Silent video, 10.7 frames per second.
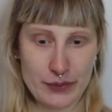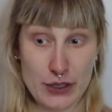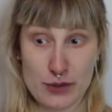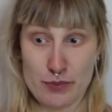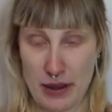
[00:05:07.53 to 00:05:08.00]

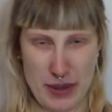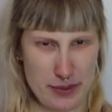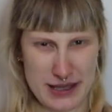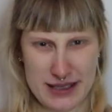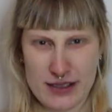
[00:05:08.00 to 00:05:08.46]
because my
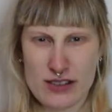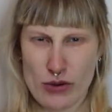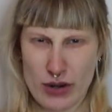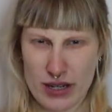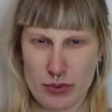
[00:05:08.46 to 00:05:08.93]
baby is
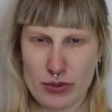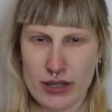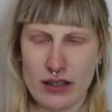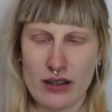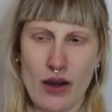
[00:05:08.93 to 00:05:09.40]
already
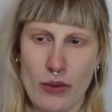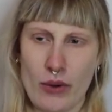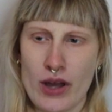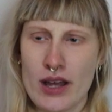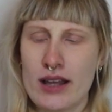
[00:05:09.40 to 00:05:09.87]
pretty
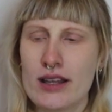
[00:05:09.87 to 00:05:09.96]
low.